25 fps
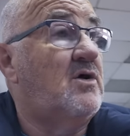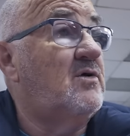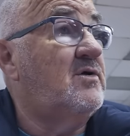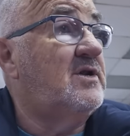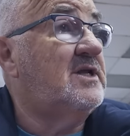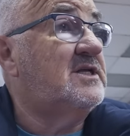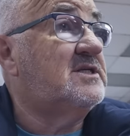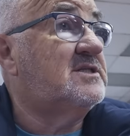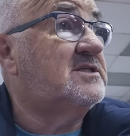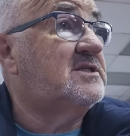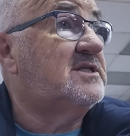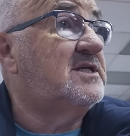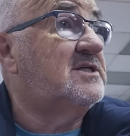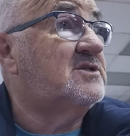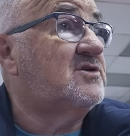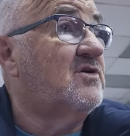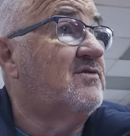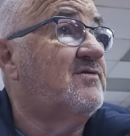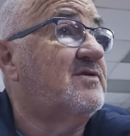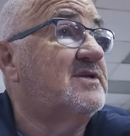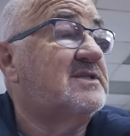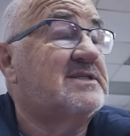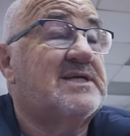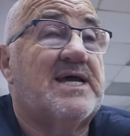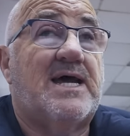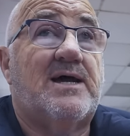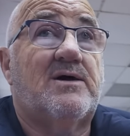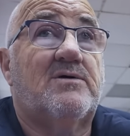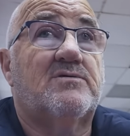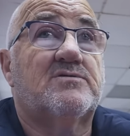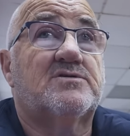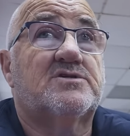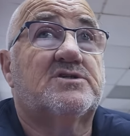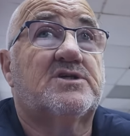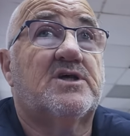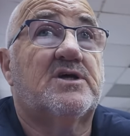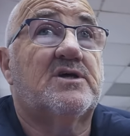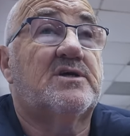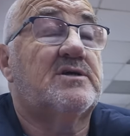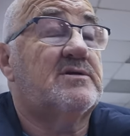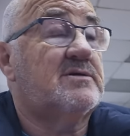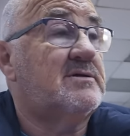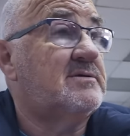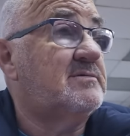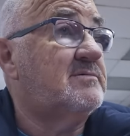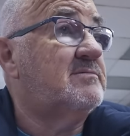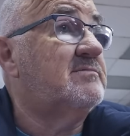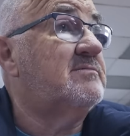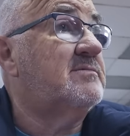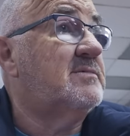know, these, these other towns that,
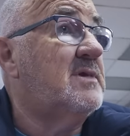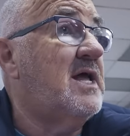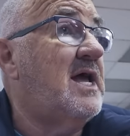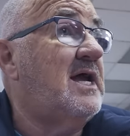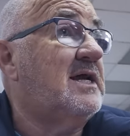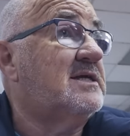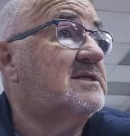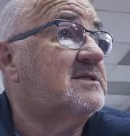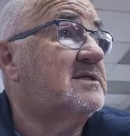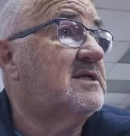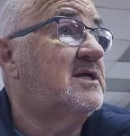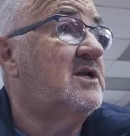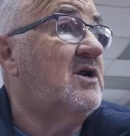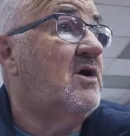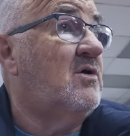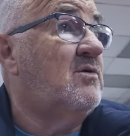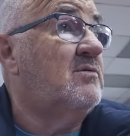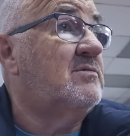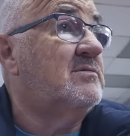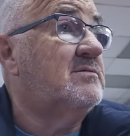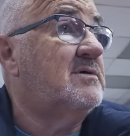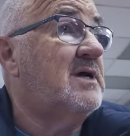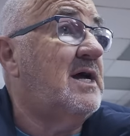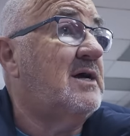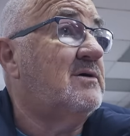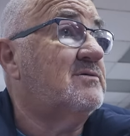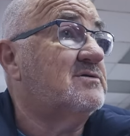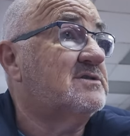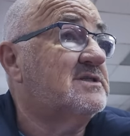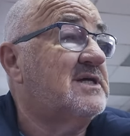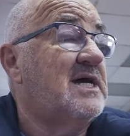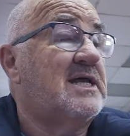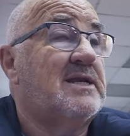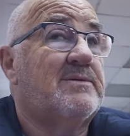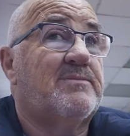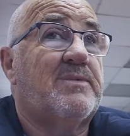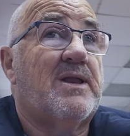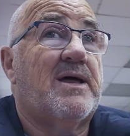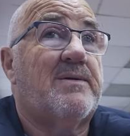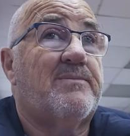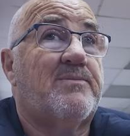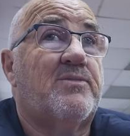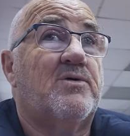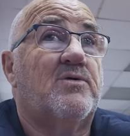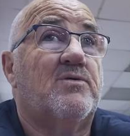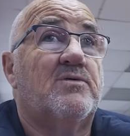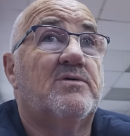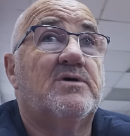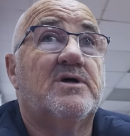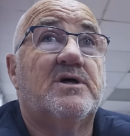you know, outside of
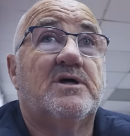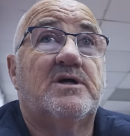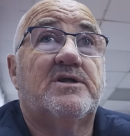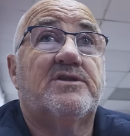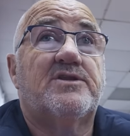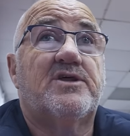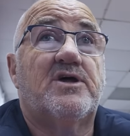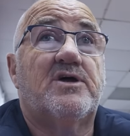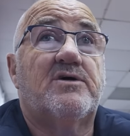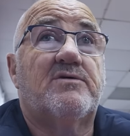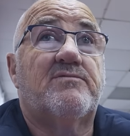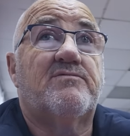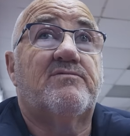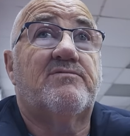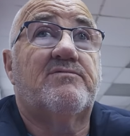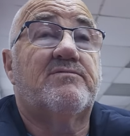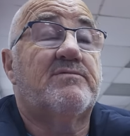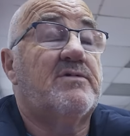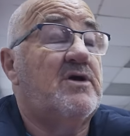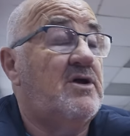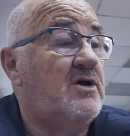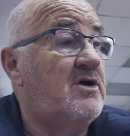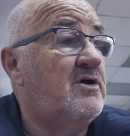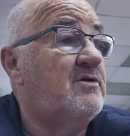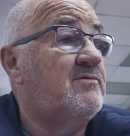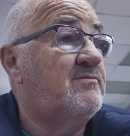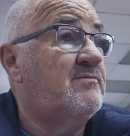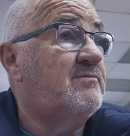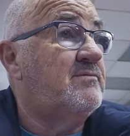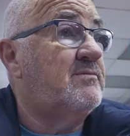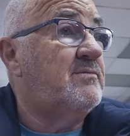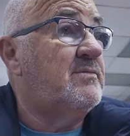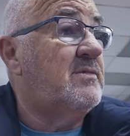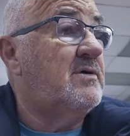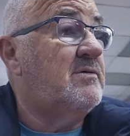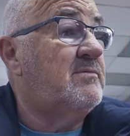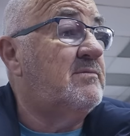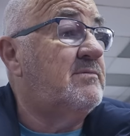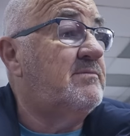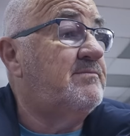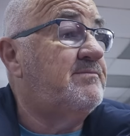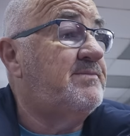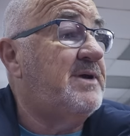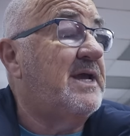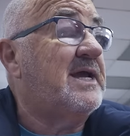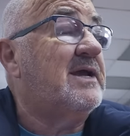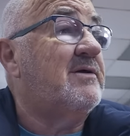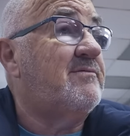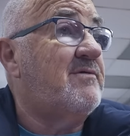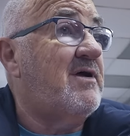Blackpool that earn
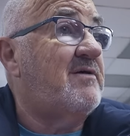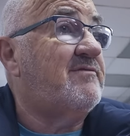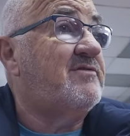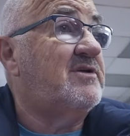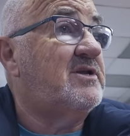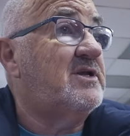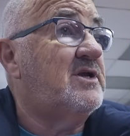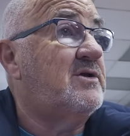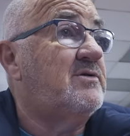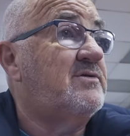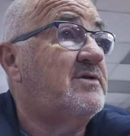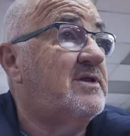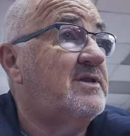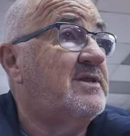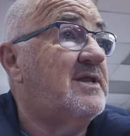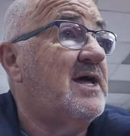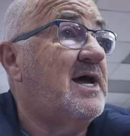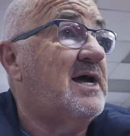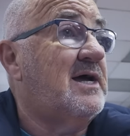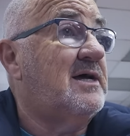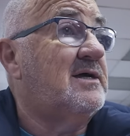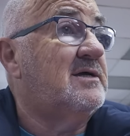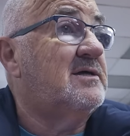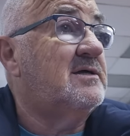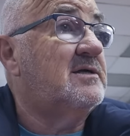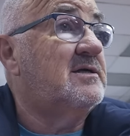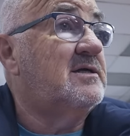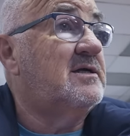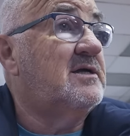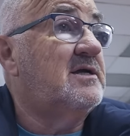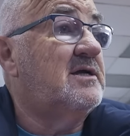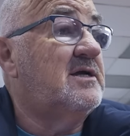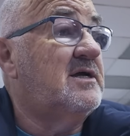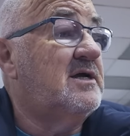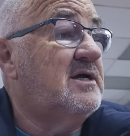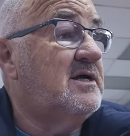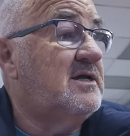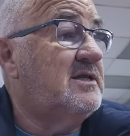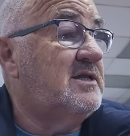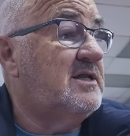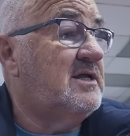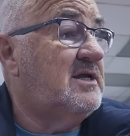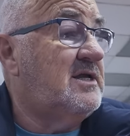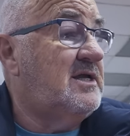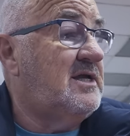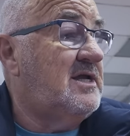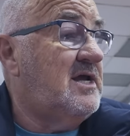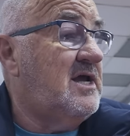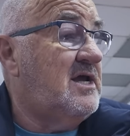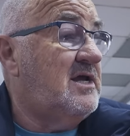bigger revenue than that.
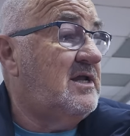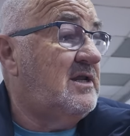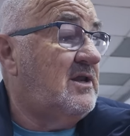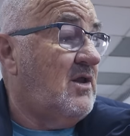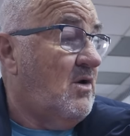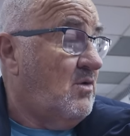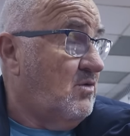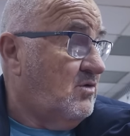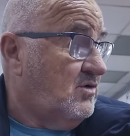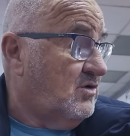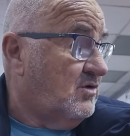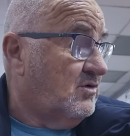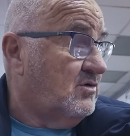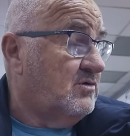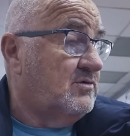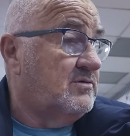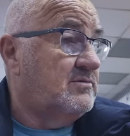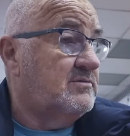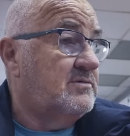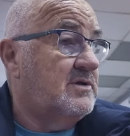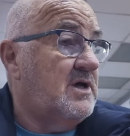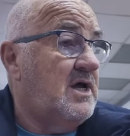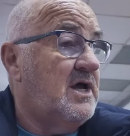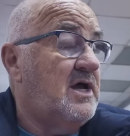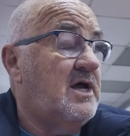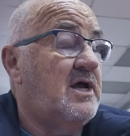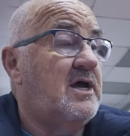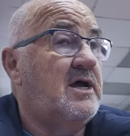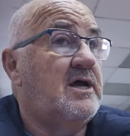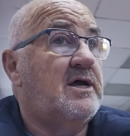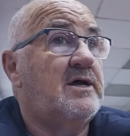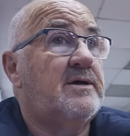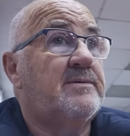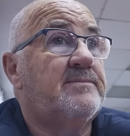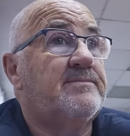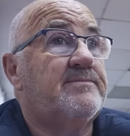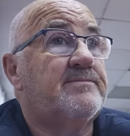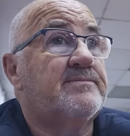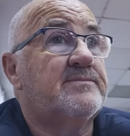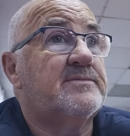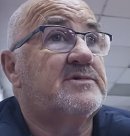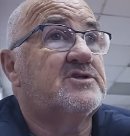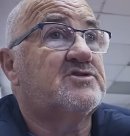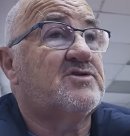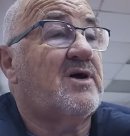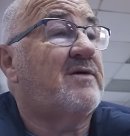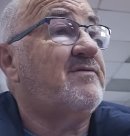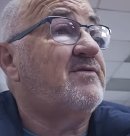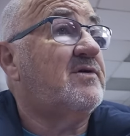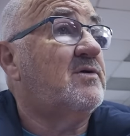The uh, local um,
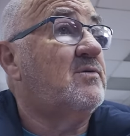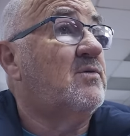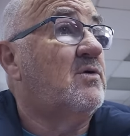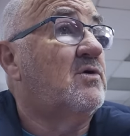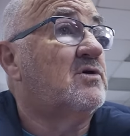traffic